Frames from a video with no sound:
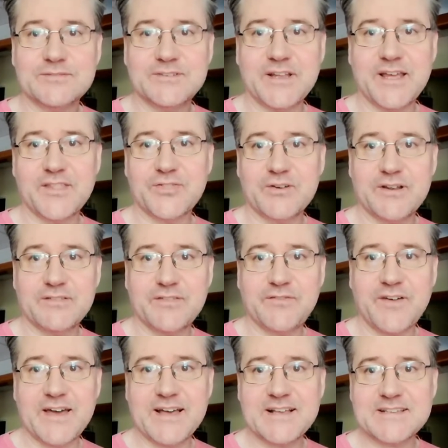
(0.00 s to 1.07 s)
day three of the
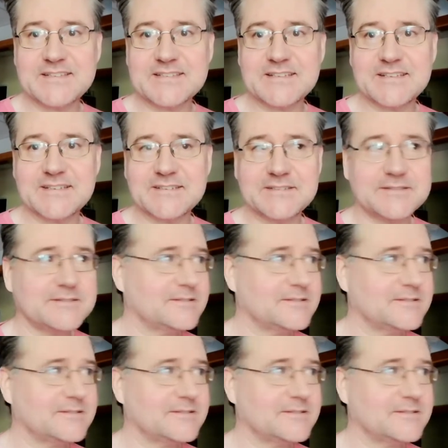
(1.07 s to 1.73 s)
fast.